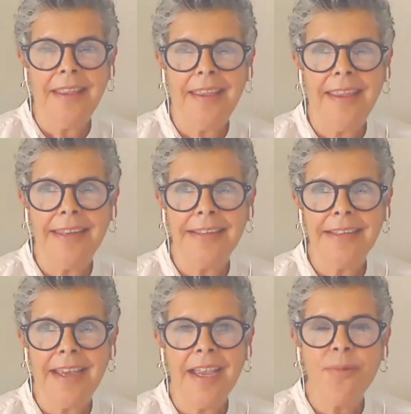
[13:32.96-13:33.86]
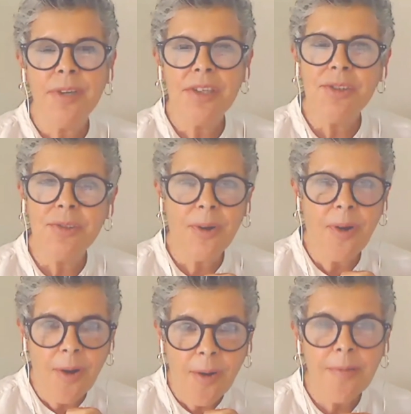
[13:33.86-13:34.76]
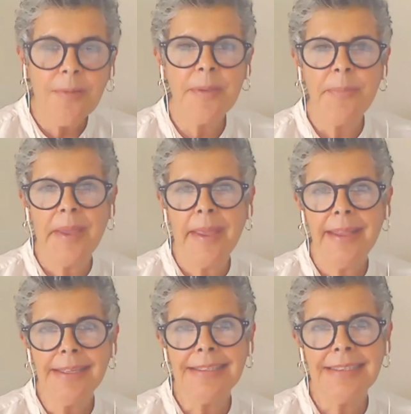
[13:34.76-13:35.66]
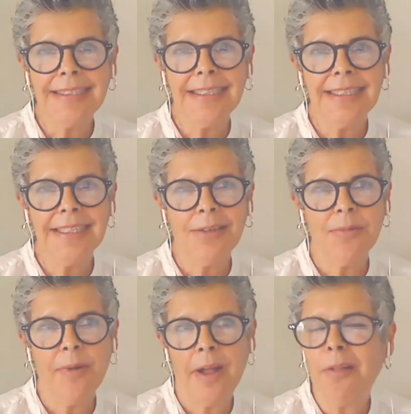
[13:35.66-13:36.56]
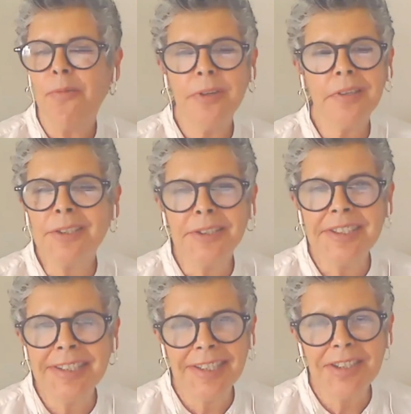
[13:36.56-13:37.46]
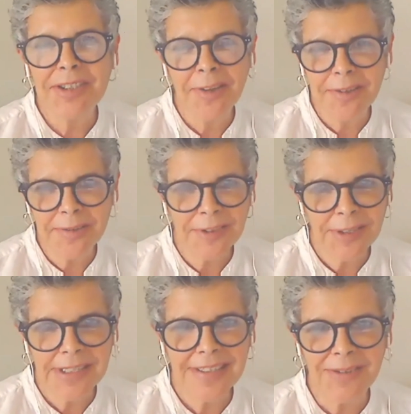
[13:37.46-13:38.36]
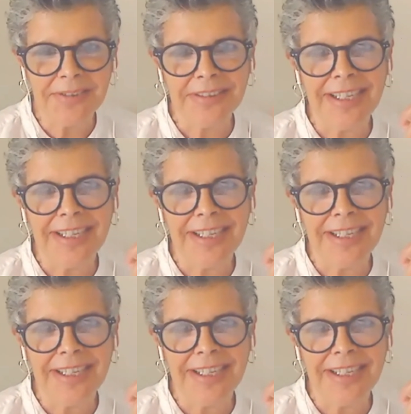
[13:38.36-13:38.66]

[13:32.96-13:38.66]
And I wish you all the best. Well, we're going to see each other very soon.